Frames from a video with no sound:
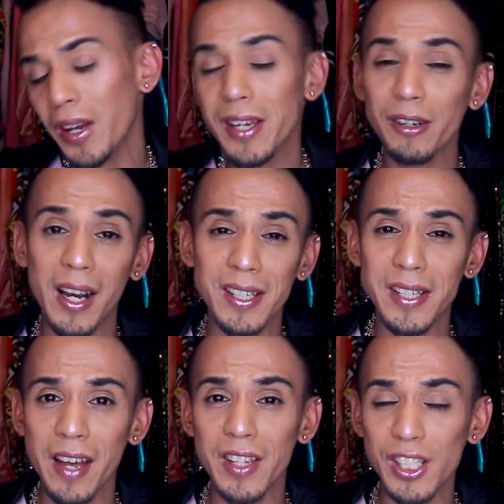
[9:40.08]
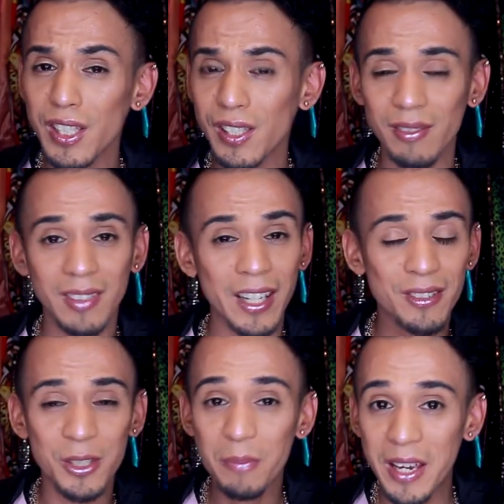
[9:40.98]
Okay, you guys, yeah, this is like
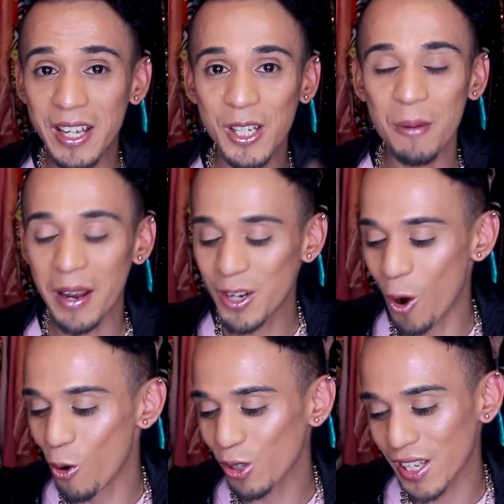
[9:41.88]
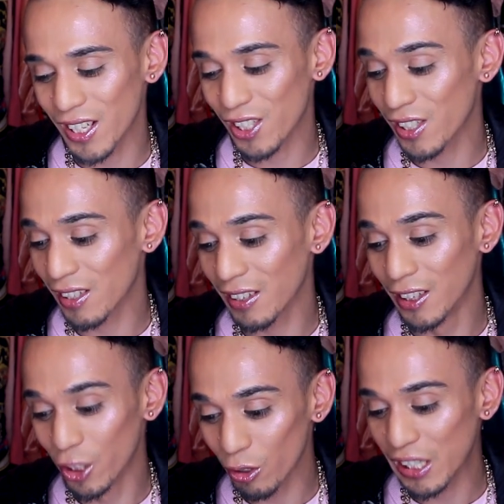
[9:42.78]
to me, to my nose, it's
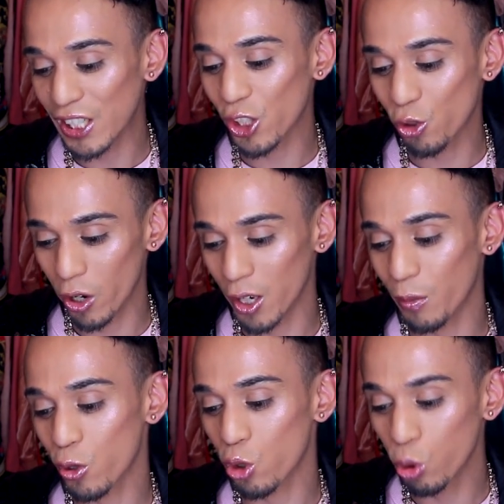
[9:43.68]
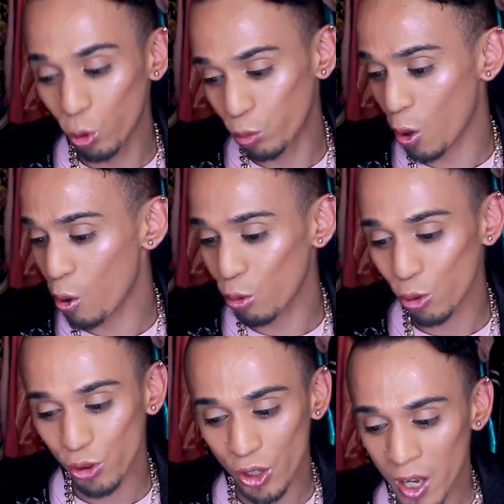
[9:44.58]
literally straight up
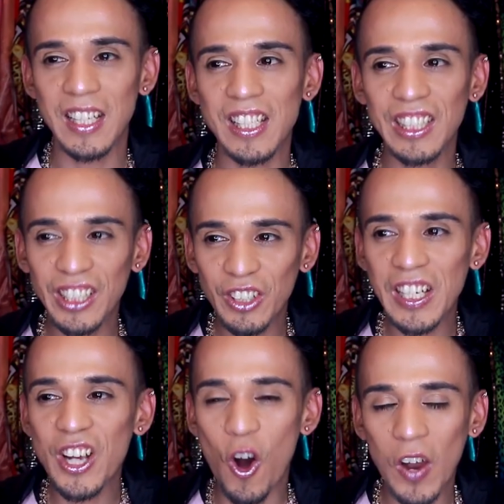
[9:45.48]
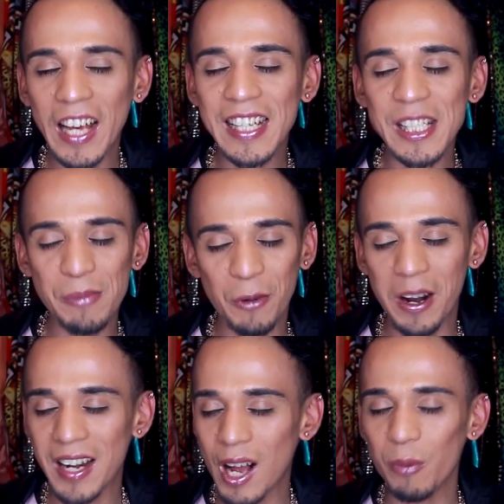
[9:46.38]
Tuberose. That's literally all I can smell
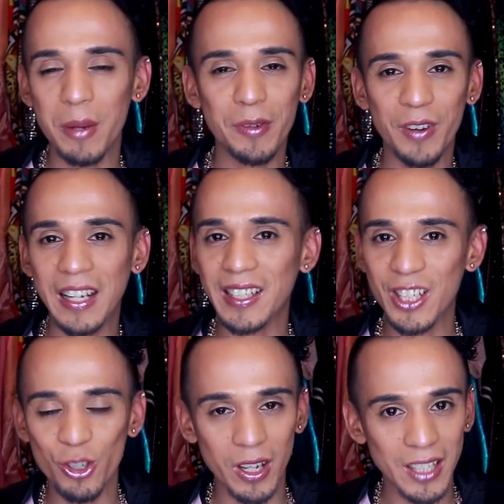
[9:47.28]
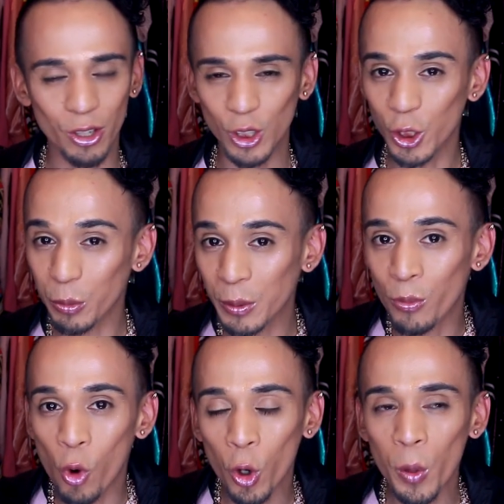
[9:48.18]
right now. Maybe if I let it dry down a little bit
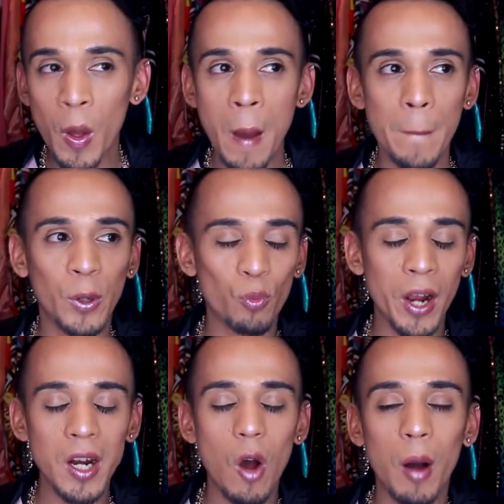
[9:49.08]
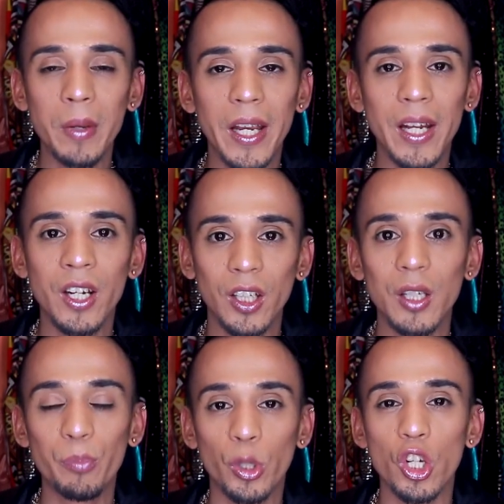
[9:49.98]
more, but right now I'm getting
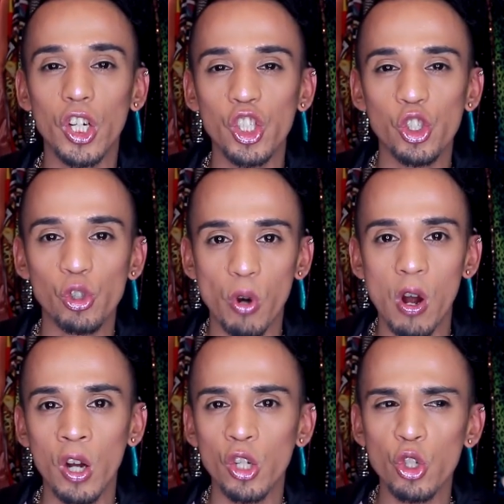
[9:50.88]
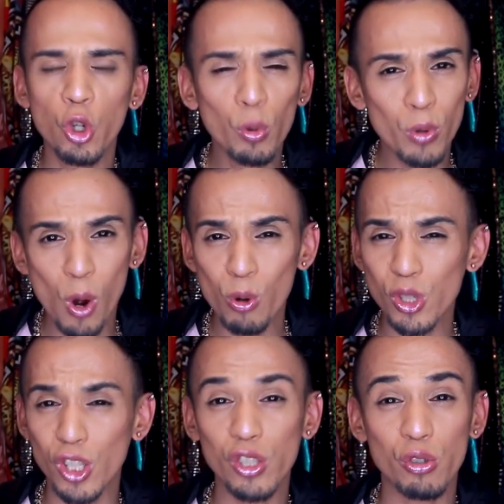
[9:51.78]
nothing but a strong Tuberose,
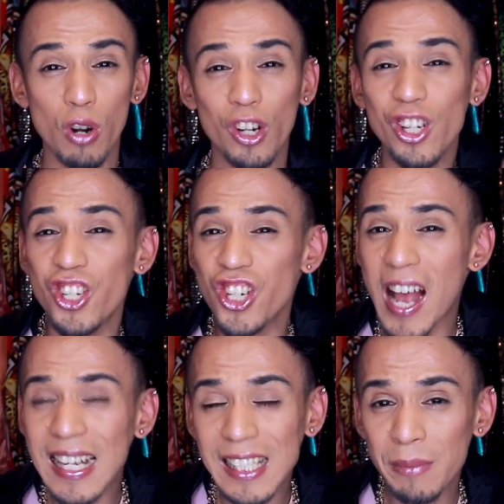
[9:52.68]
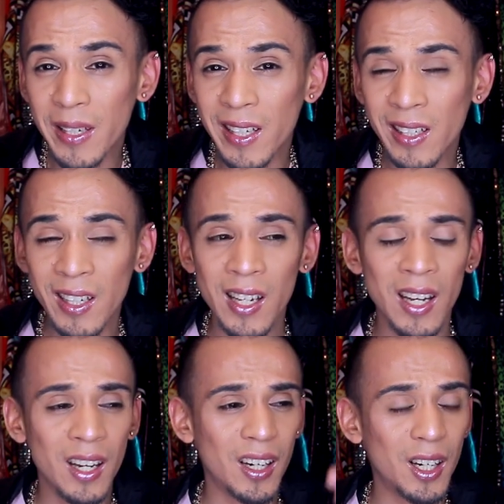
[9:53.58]
a strong jasmine,
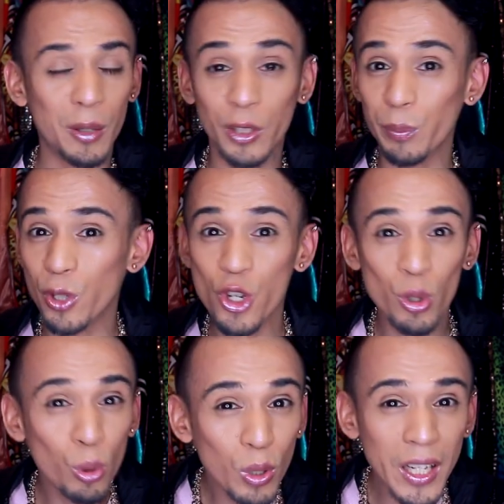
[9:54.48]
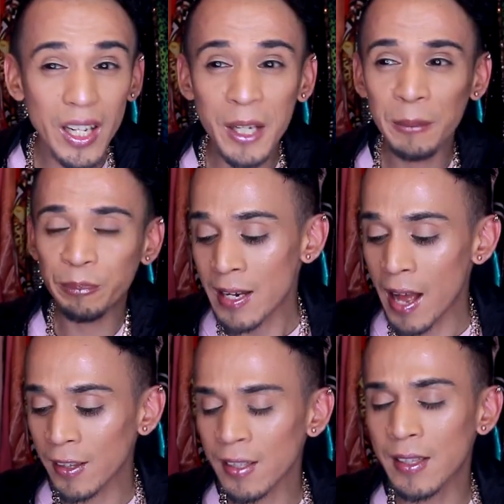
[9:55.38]
uh, the patchouli.
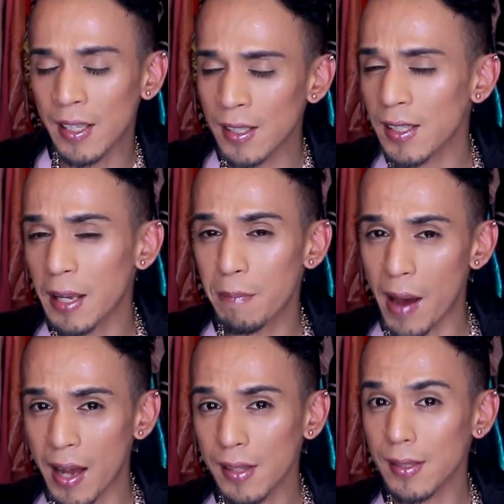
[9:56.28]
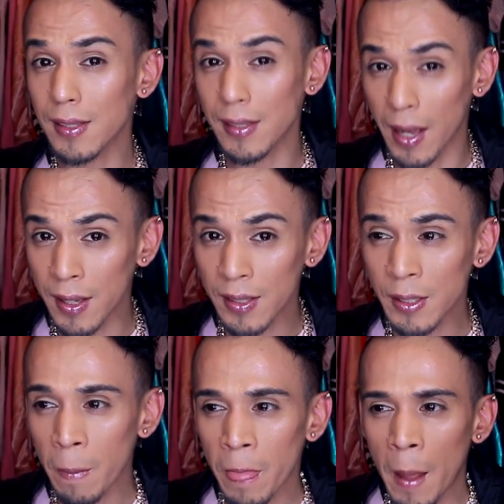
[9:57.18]
Not that this is a bad scent,
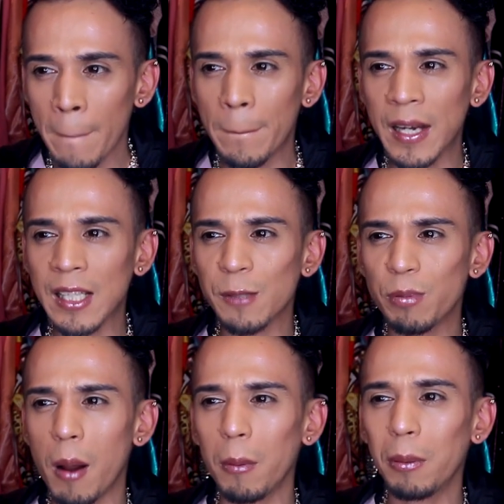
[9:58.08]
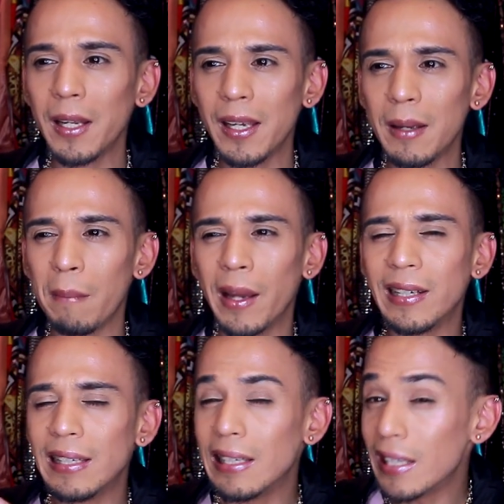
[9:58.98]
but it's probably my
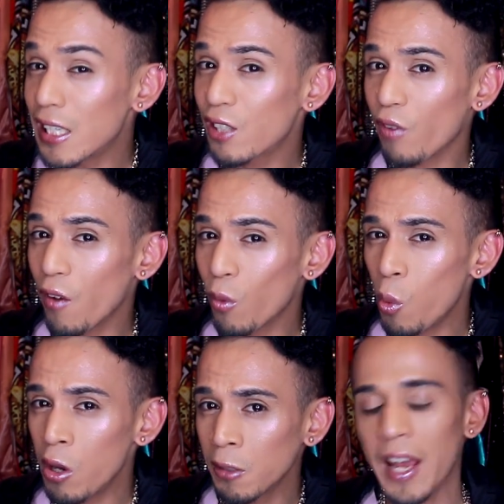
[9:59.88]
least favorite one.